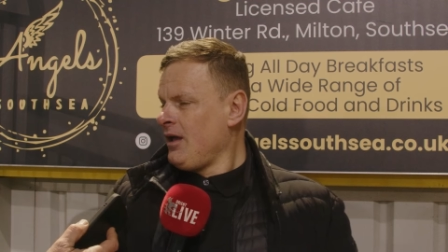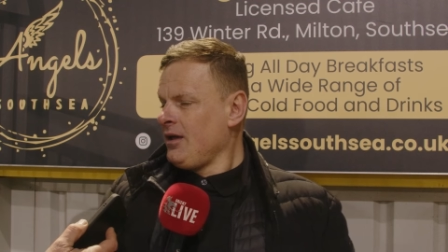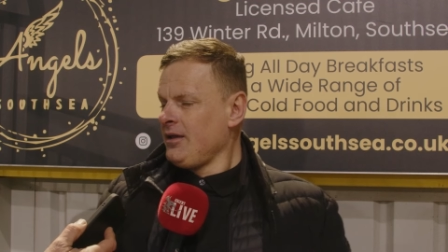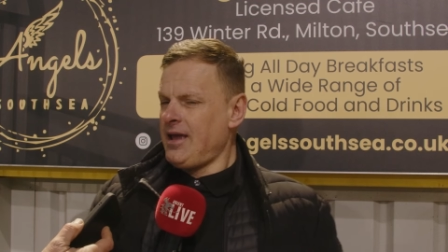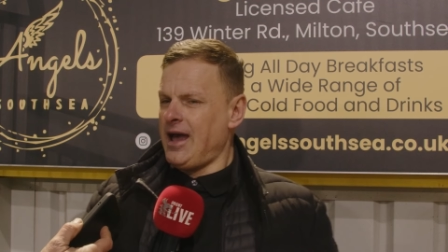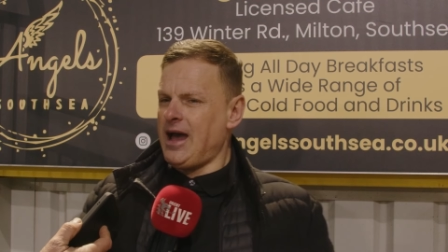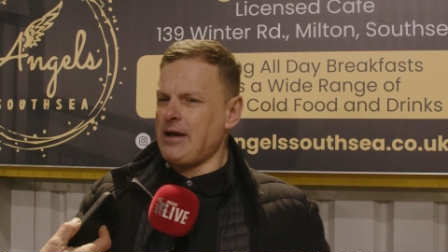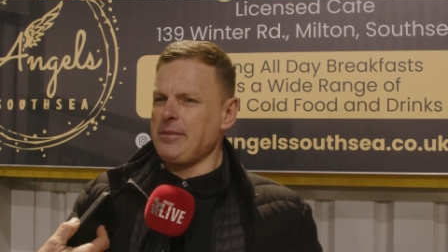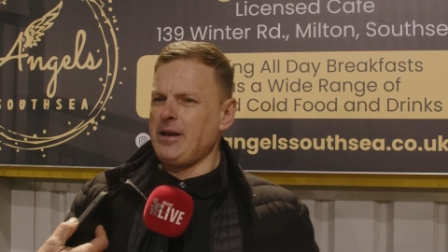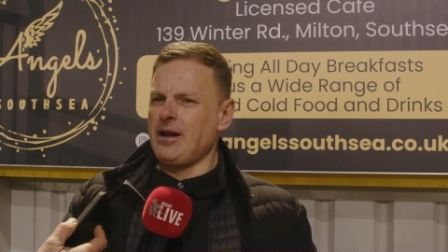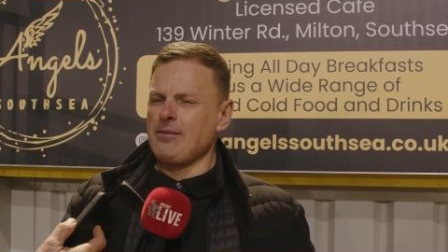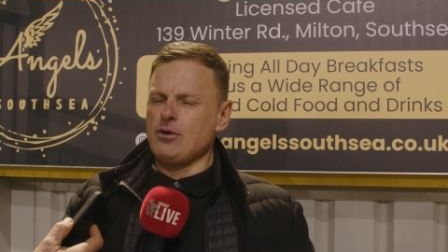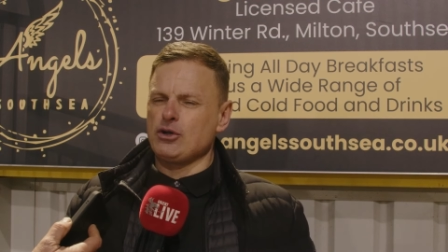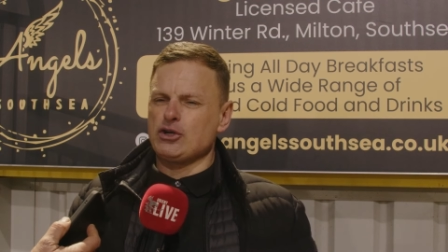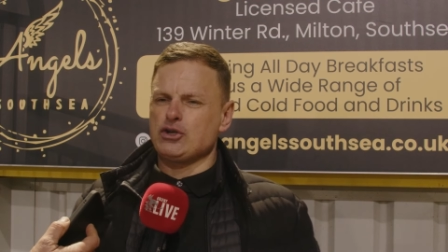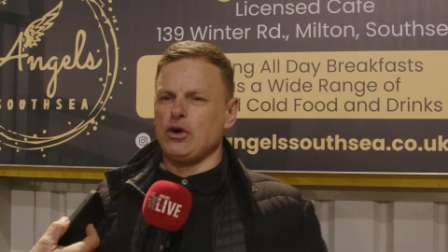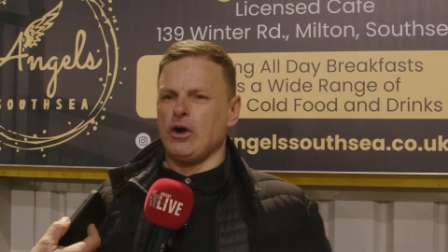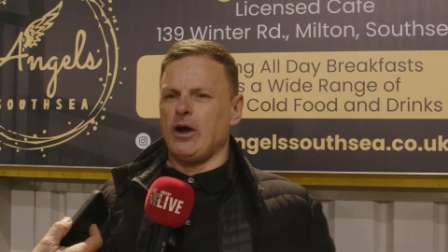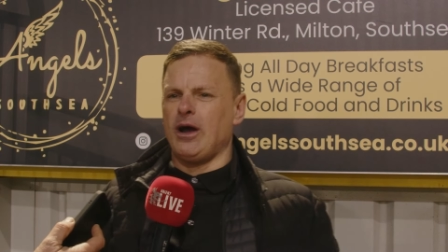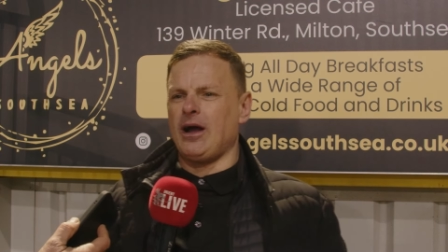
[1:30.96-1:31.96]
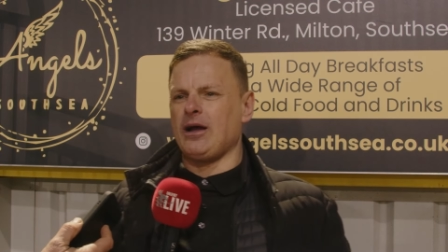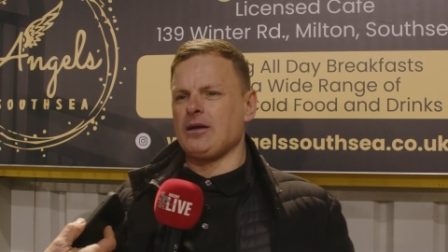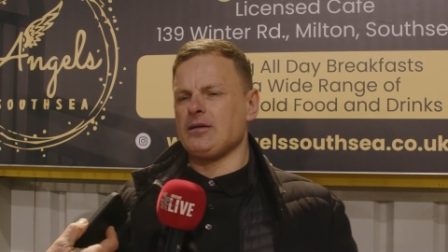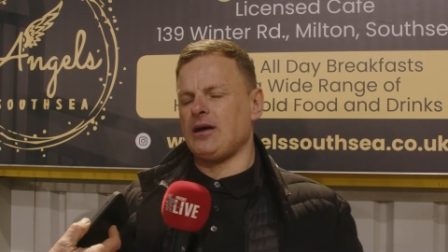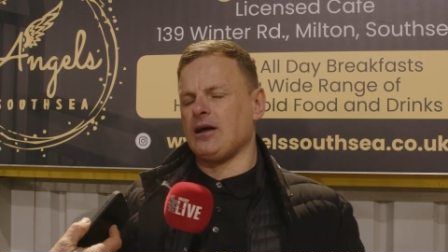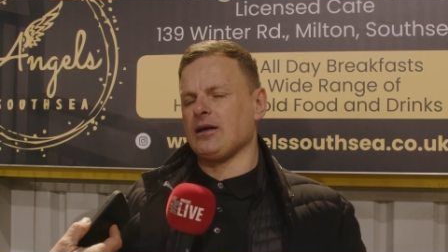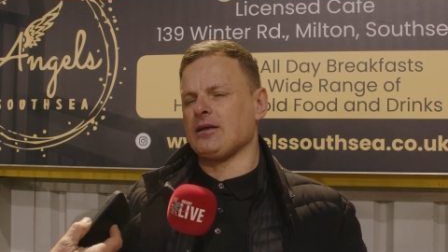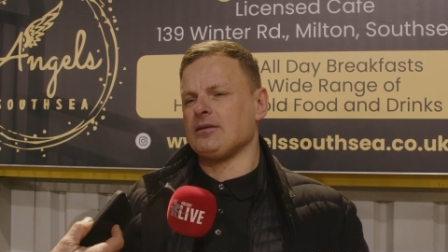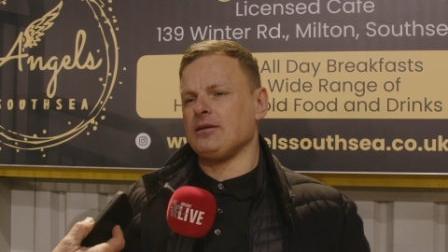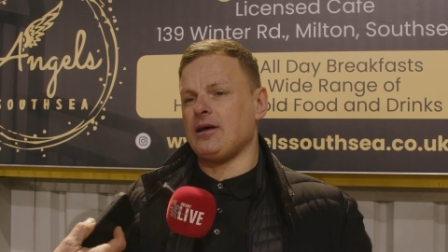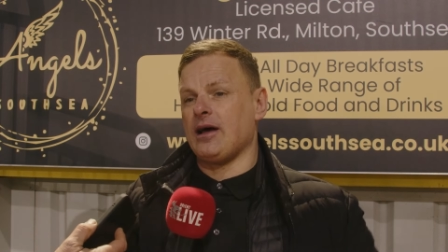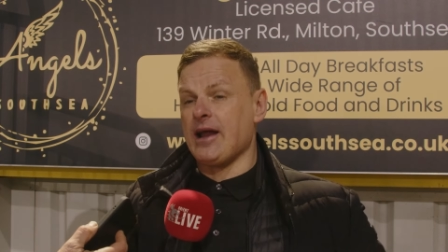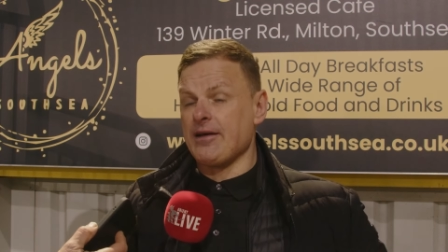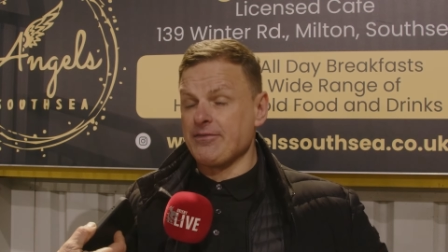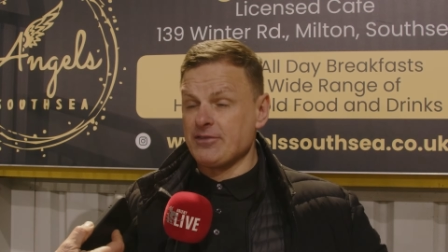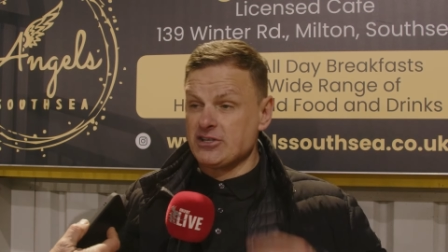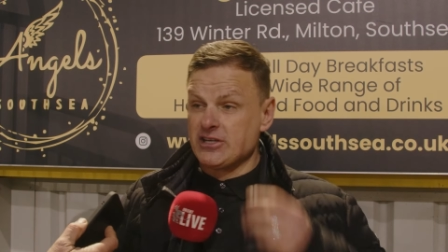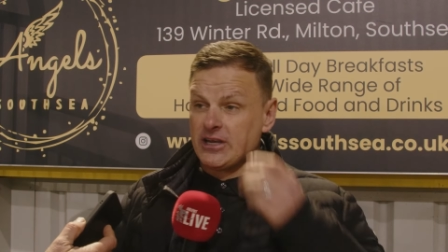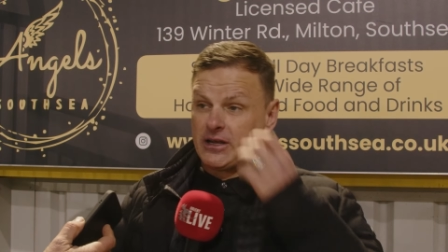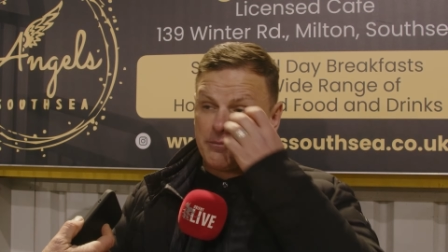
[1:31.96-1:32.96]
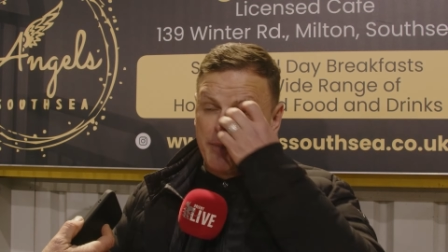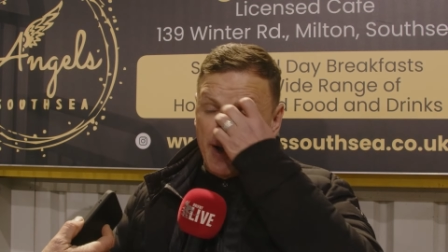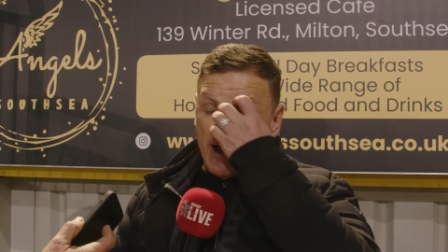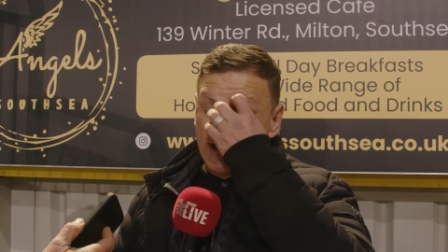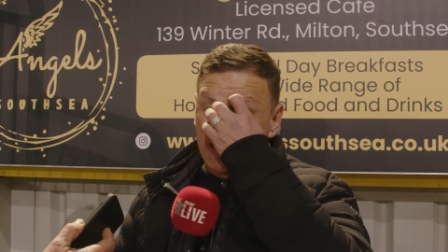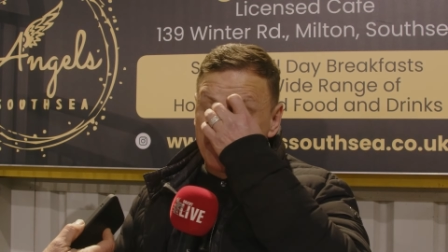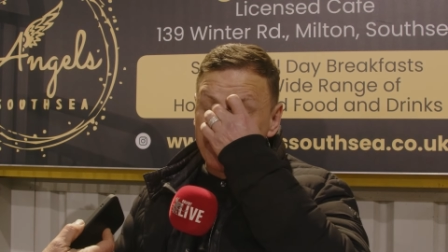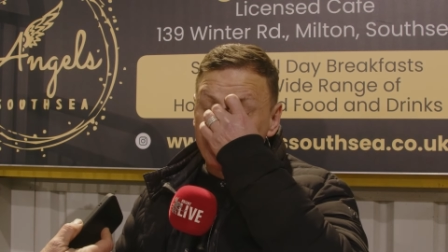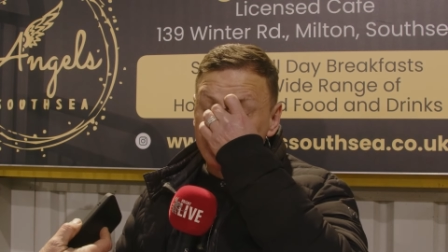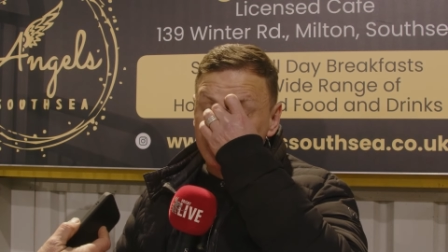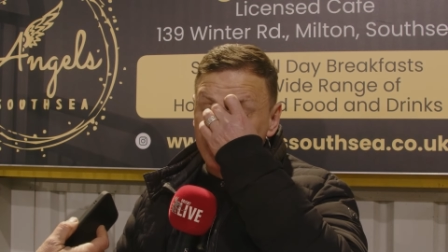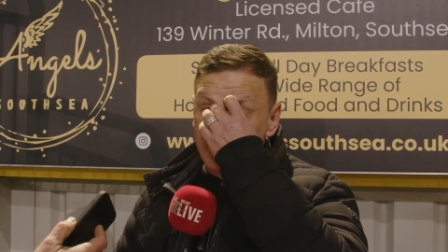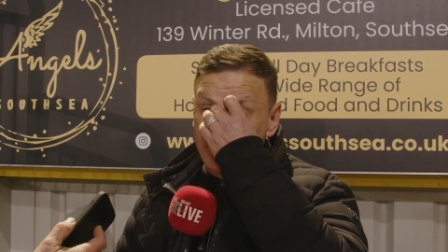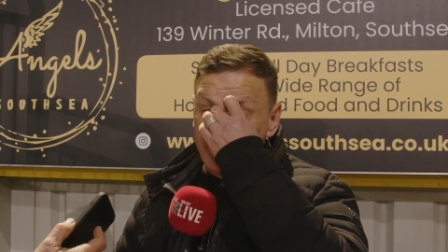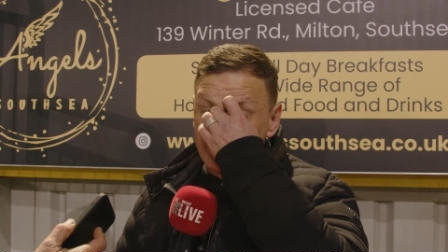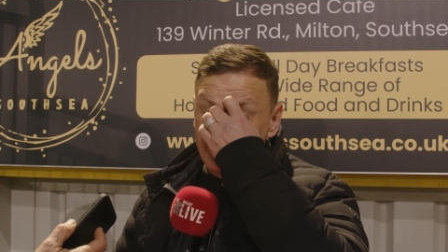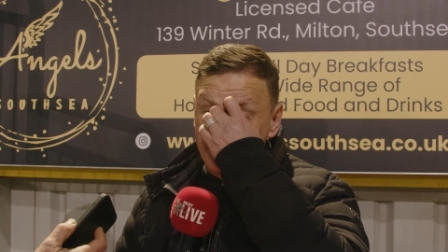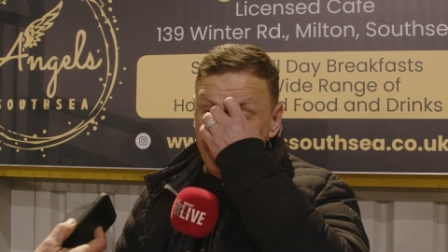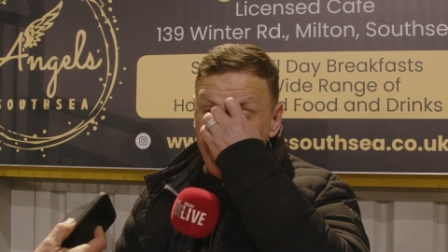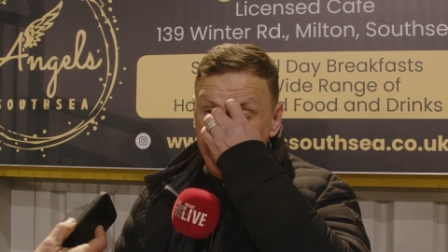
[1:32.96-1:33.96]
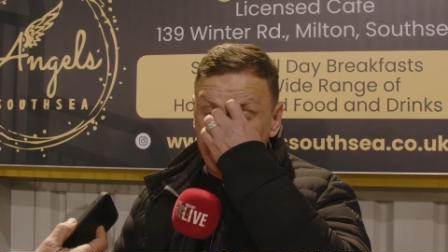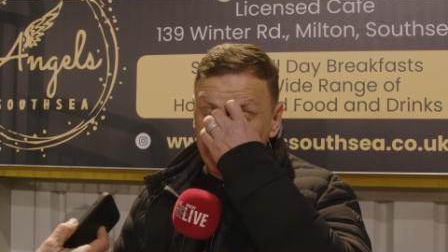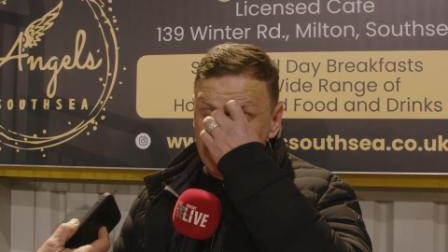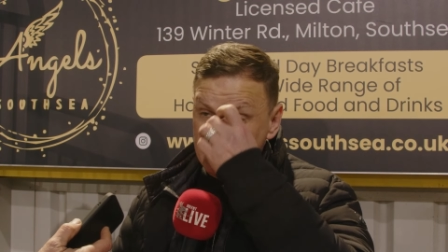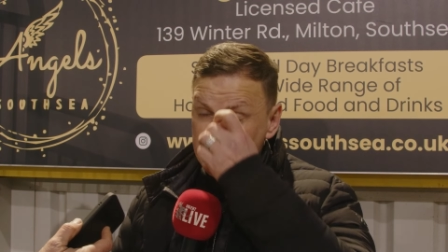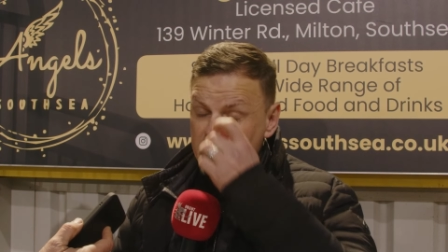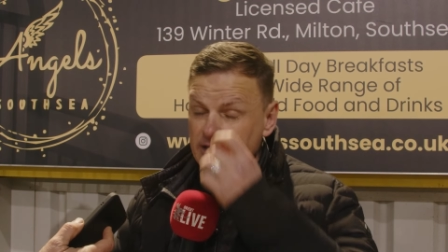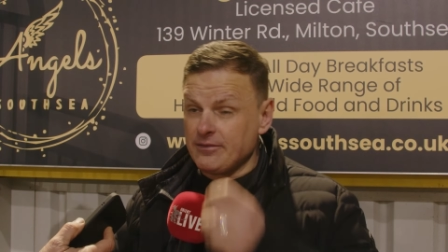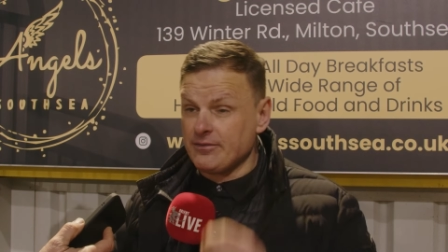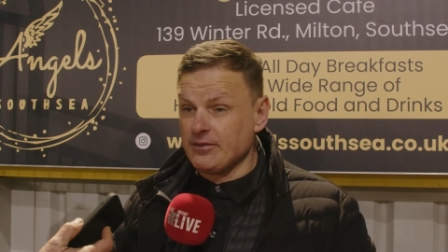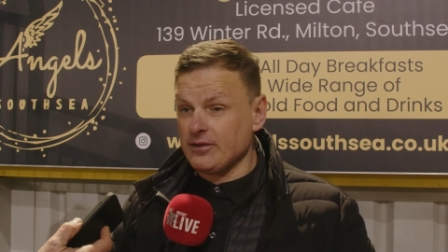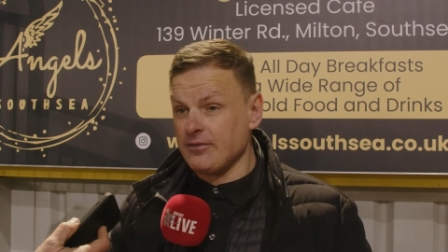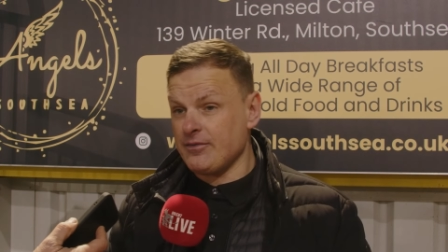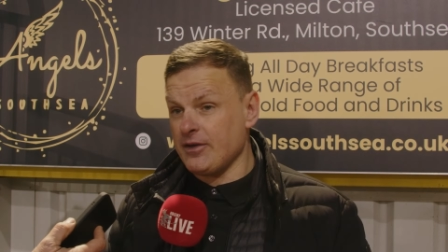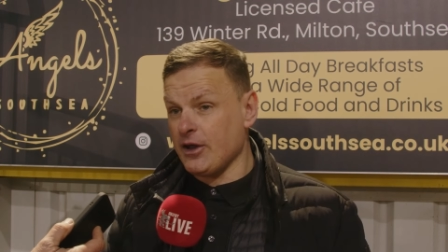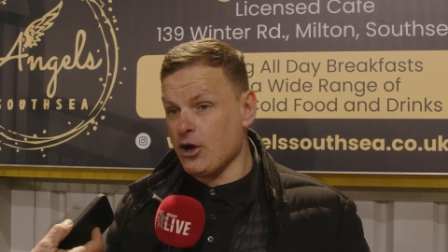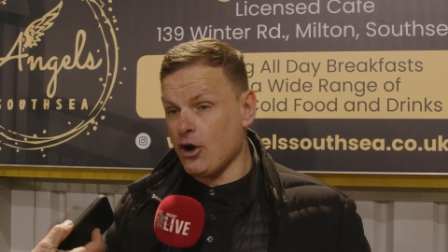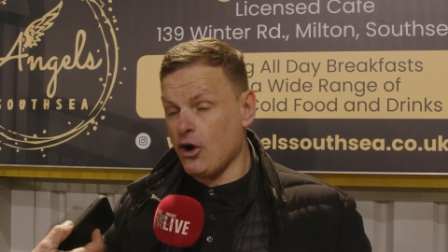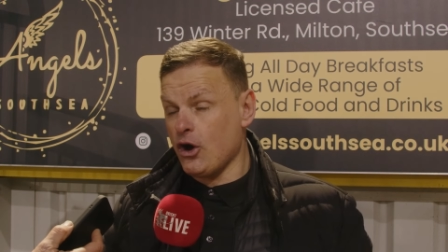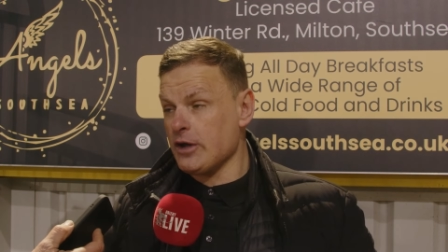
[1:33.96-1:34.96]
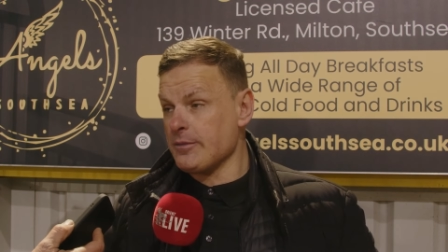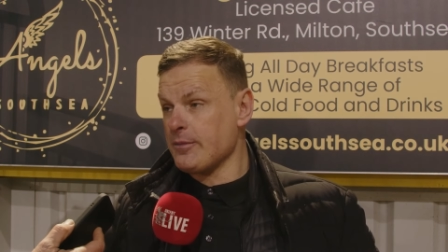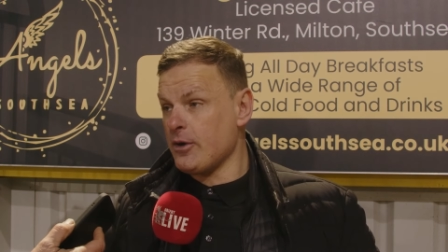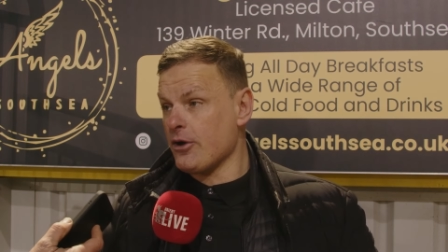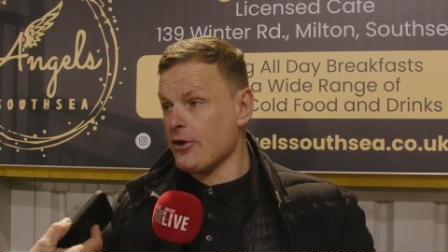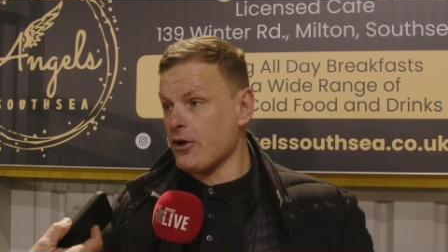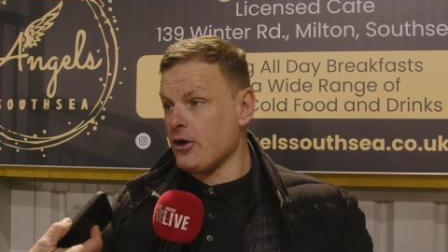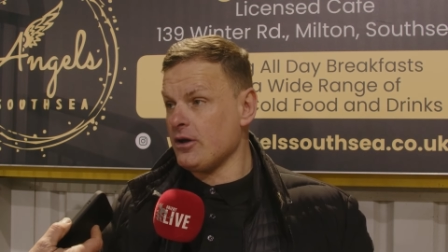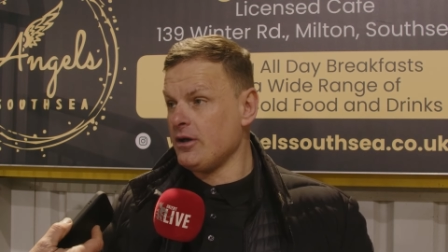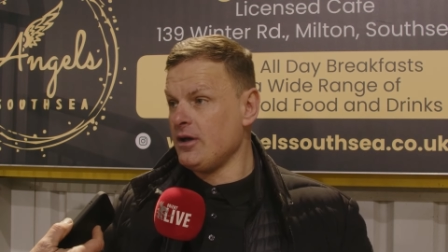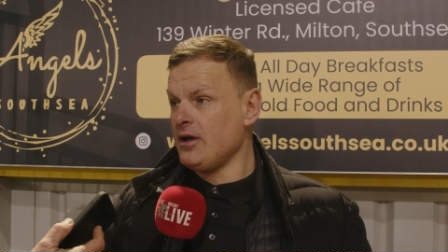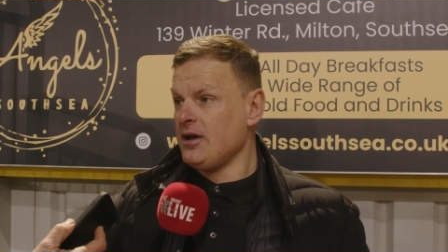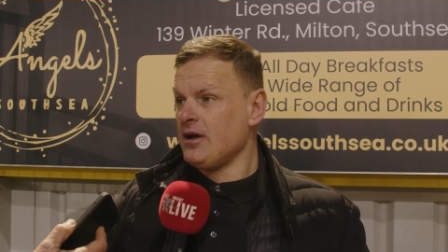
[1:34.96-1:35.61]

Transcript: Yeah, I mean, I'm not sure. I, would have to see it back. I'm not sure it was a penalty if, he caught him or not.